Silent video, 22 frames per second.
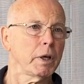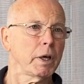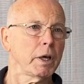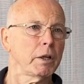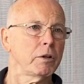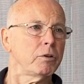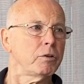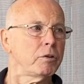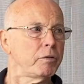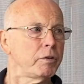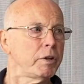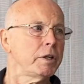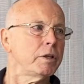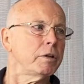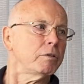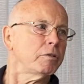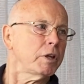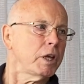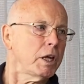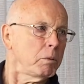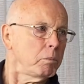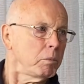And
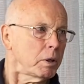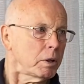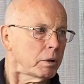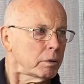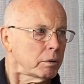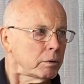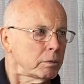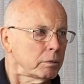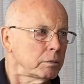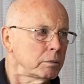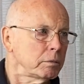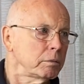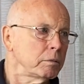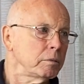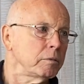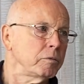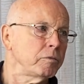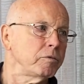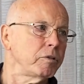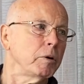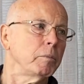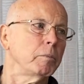civilians came in
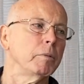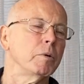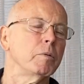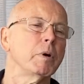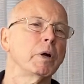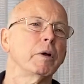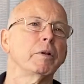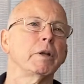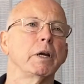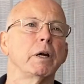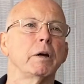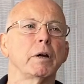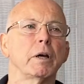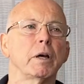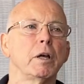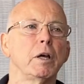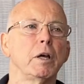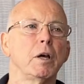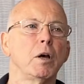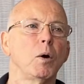from around the area.